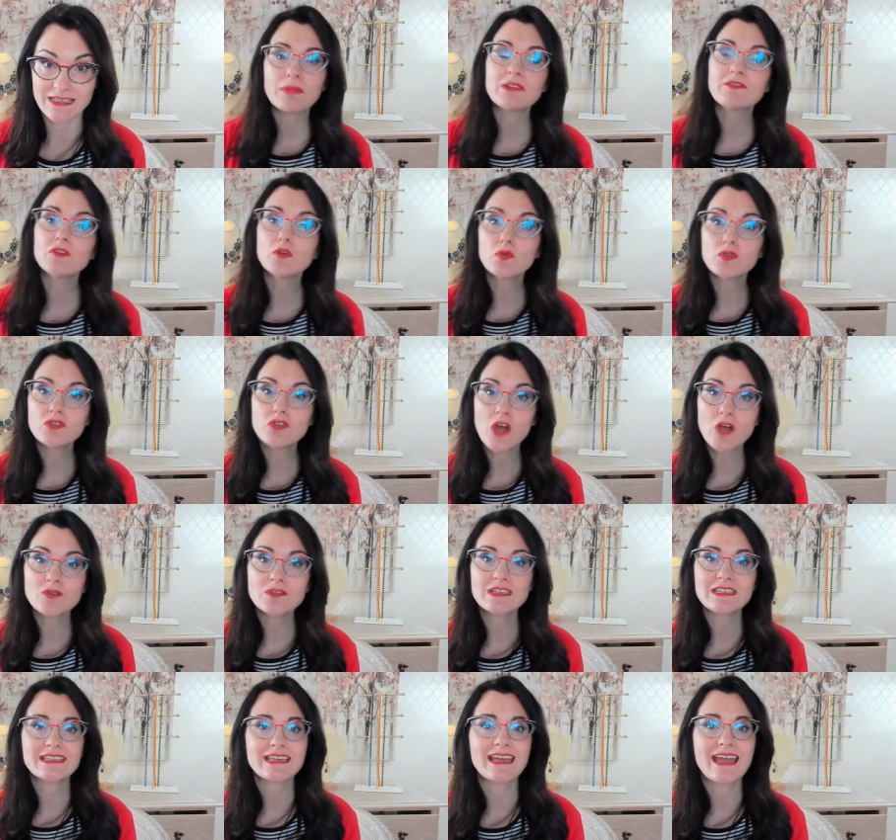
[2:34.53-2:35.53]
But if you're
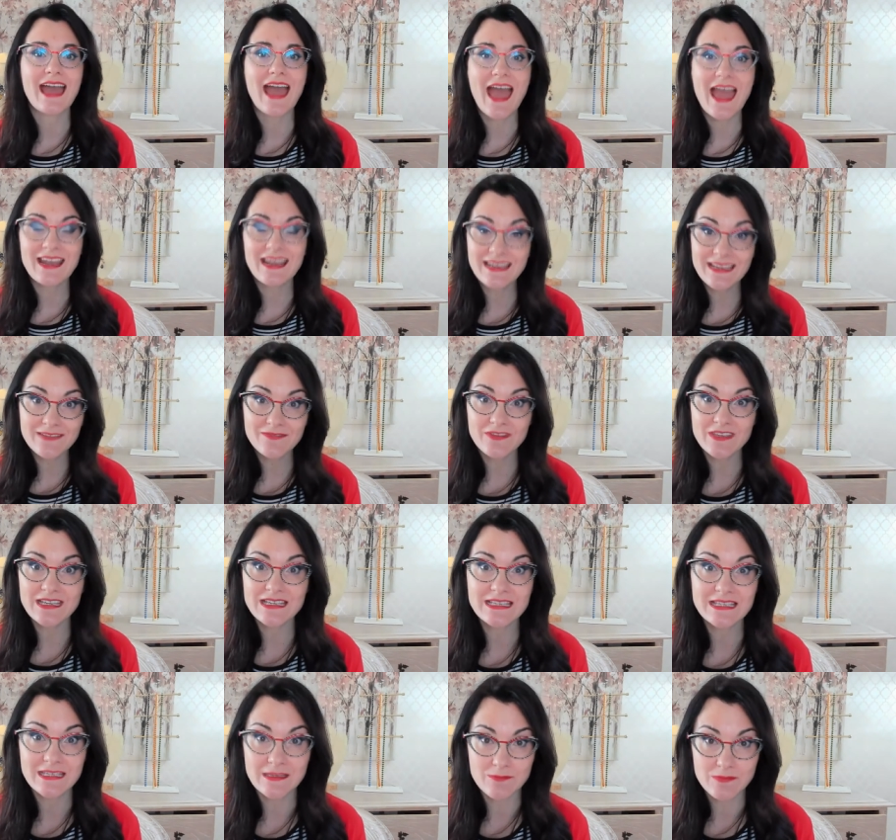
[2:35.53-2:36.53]
noticing any of
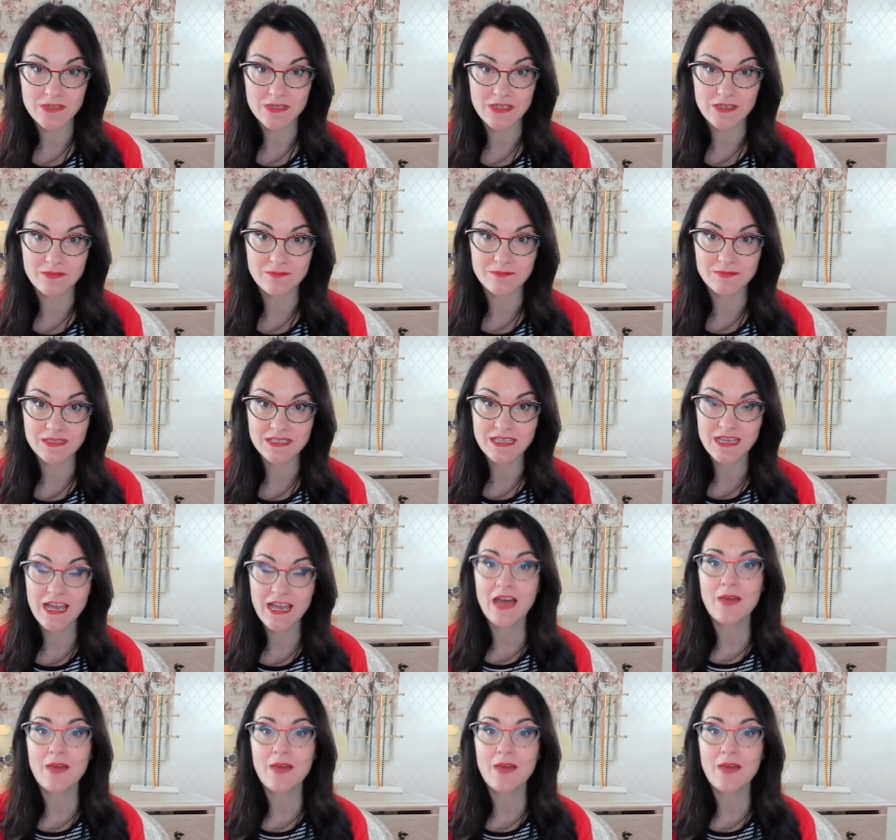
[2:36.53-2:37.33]
these symptoms,